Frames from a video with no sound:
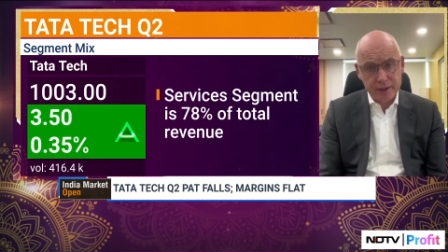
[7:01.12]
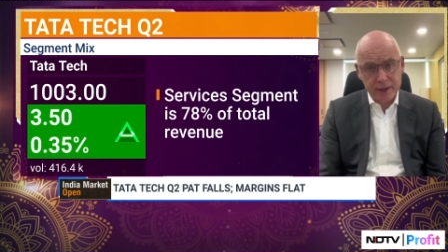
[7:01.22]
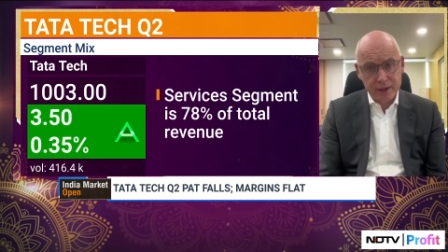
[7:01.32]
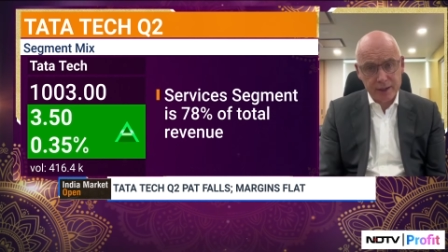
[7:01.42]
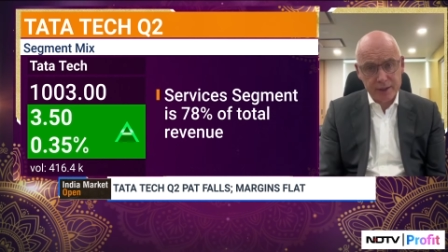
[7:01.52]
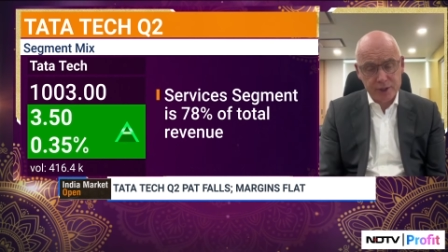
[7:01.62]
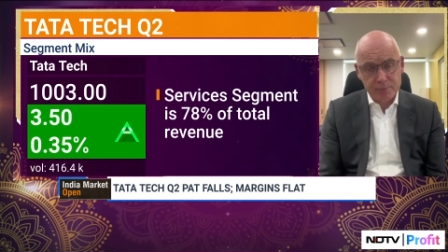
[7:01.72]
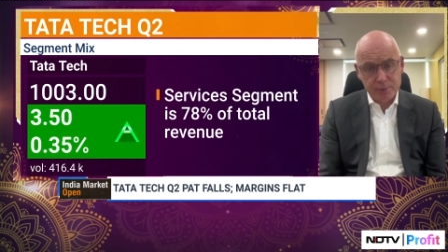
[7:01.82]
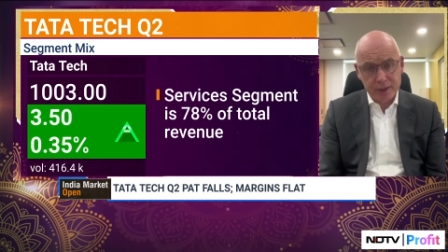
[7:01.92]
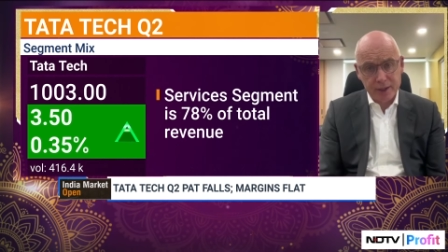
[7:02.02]
in
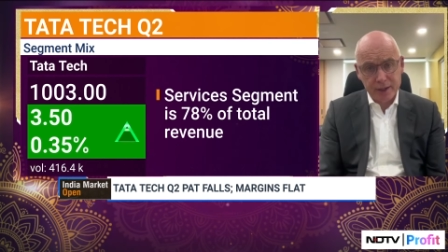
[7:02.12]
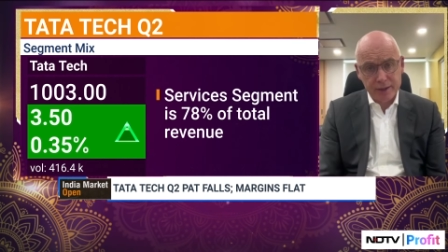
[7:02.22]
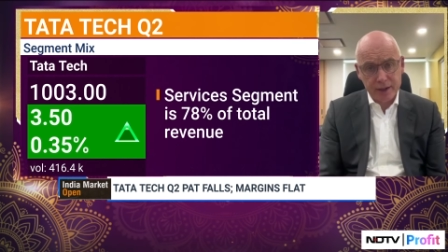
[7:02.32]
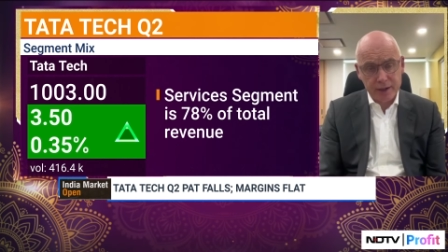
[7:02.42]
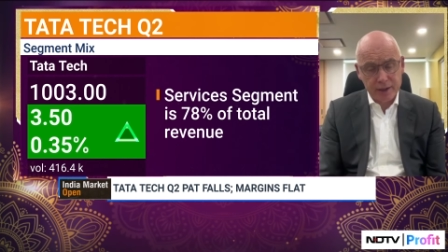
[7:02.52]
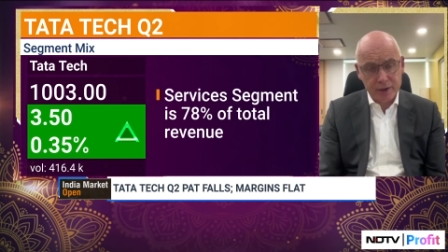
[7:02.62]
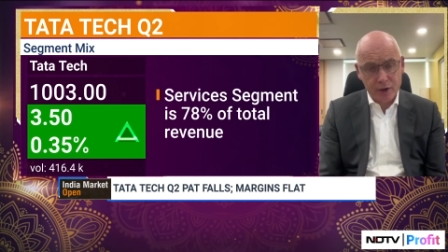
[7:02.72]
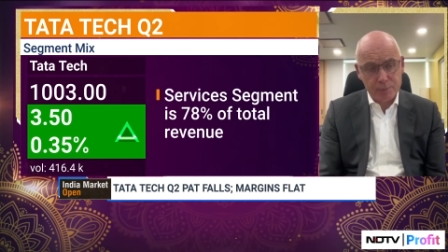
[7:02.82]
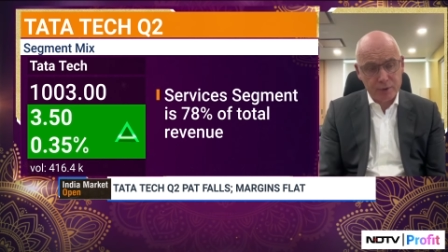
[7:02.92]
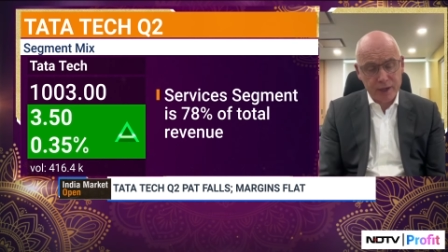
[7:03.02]
GP and
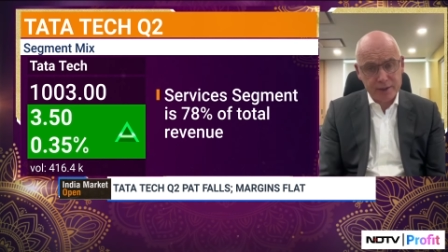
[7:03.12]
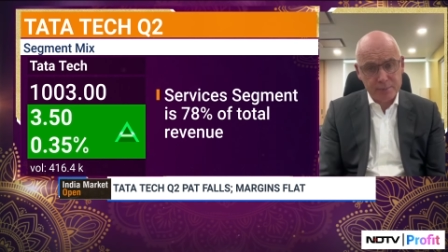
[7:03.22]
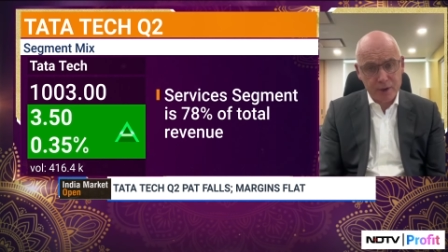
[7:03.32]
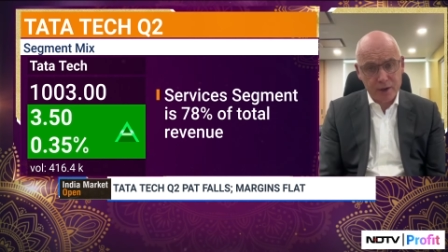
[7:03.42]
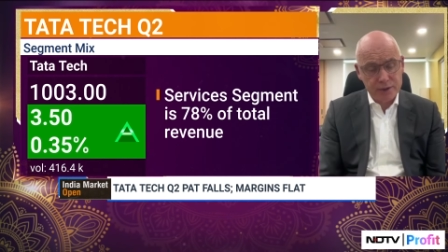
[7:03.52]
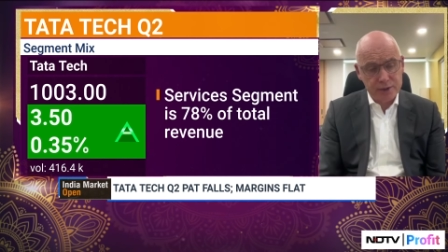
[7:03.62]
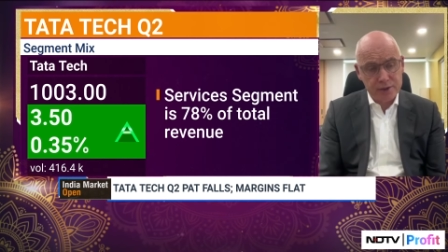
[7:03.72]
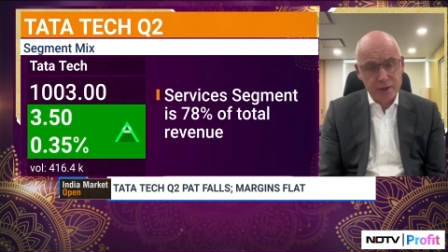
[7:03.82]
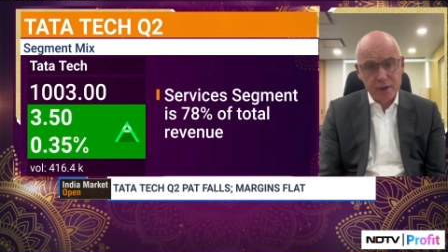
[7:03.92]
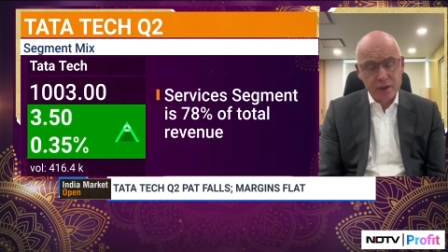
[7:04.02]
operating margins,